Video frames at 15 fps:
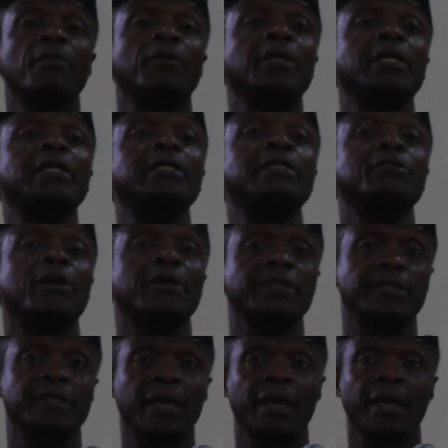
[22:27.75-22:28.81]
the
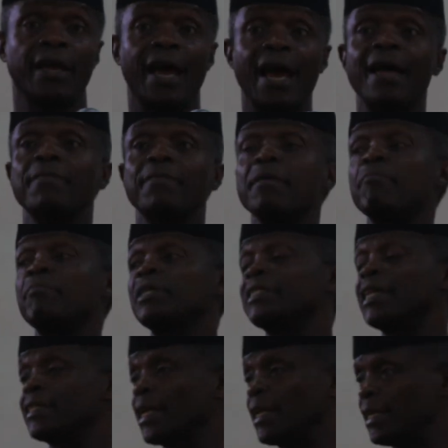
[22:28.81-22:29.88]
religious and the
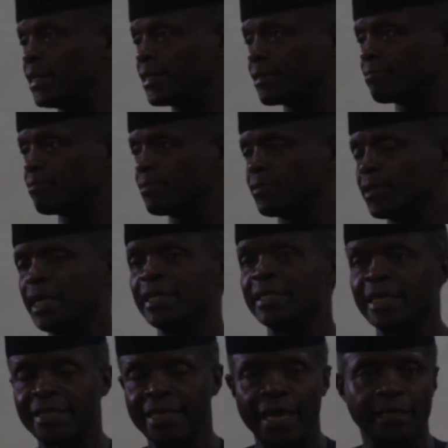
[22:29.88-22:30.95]
business elite. They
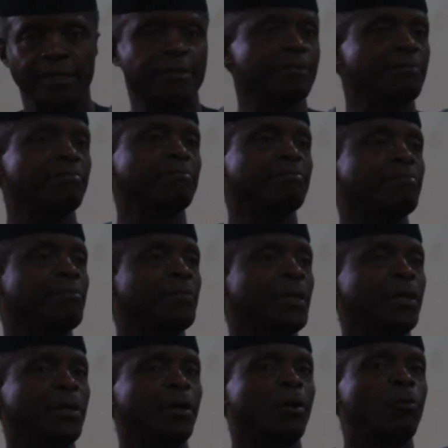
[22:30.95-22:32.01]
dictate.
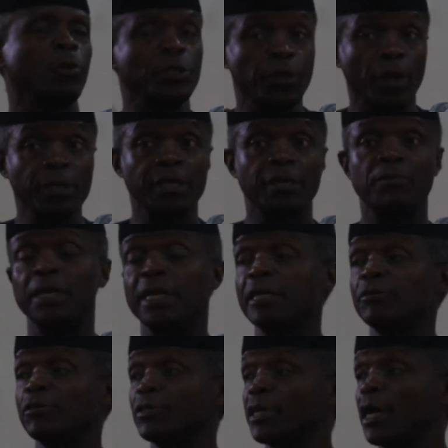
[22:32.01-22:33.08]
We suddenly
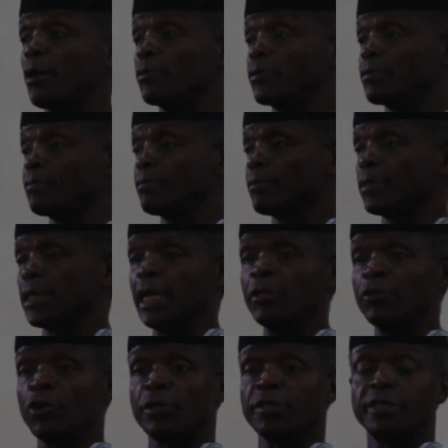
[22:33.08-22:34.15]
begin to shout,
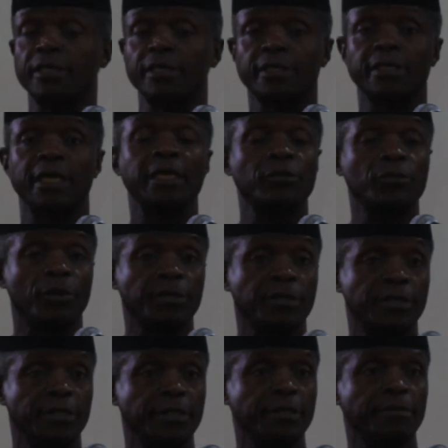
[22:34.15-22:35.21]
injustice,
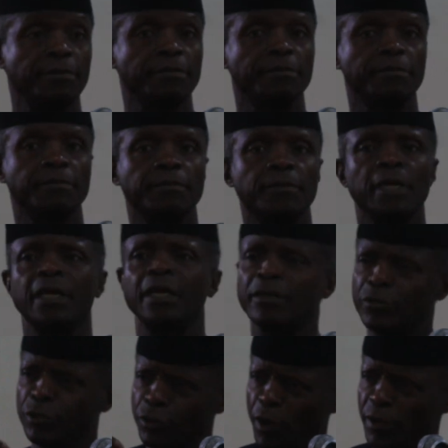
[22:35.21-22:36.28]
injustice.
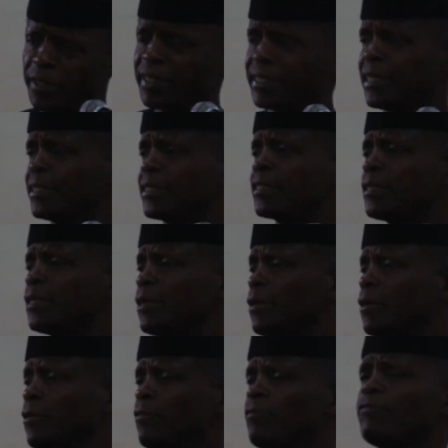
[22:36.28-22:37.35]
Justice
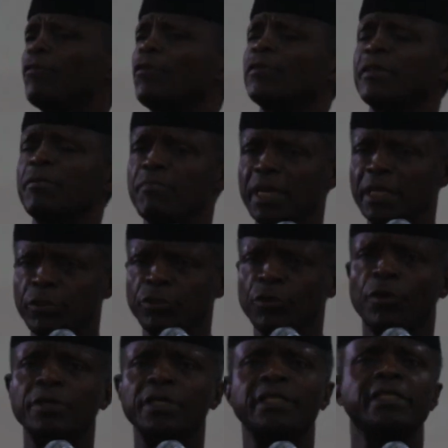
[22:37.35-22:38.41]
for the
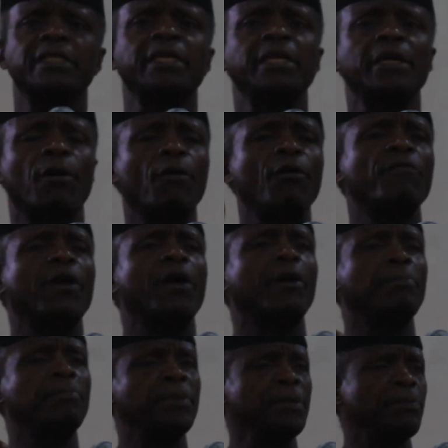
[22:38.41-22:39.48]
majority of
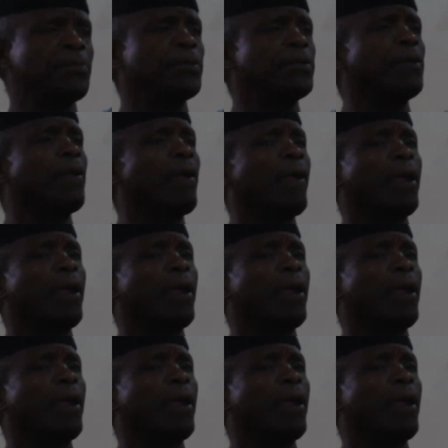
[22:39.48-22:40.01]
our people